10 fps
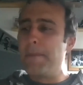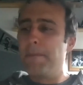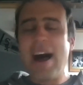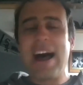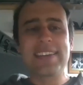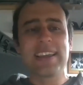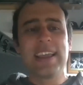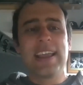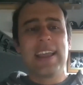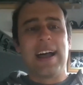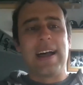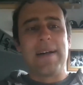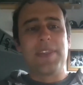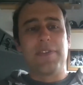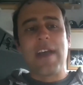But
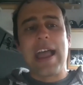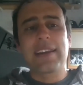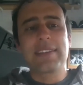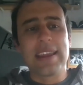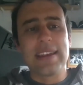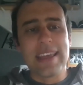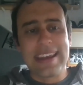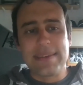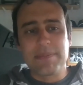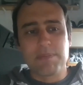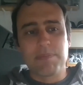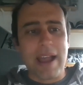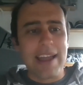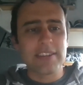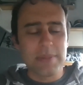the fact that it
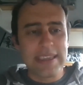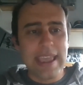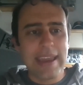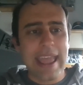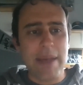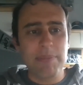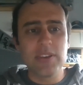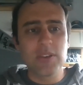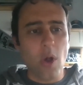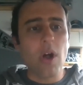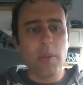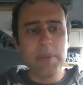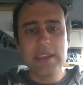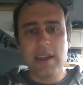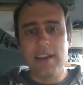possibly can happen is all
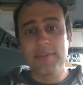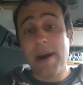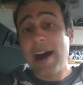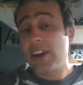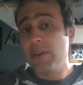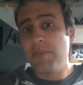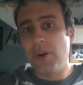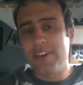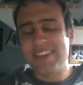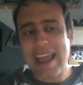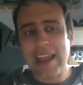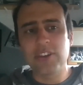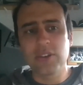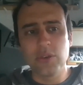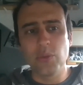because modern birds
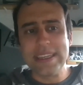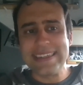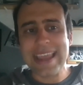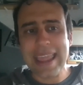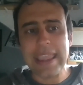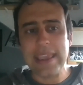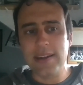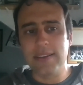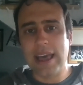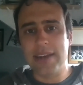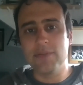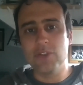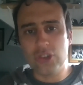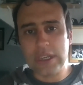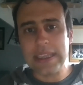actually retain a lot of
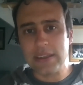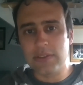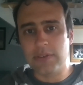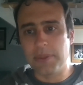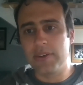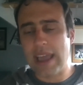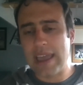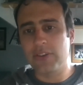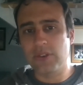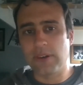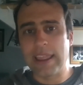genes from their dinosaur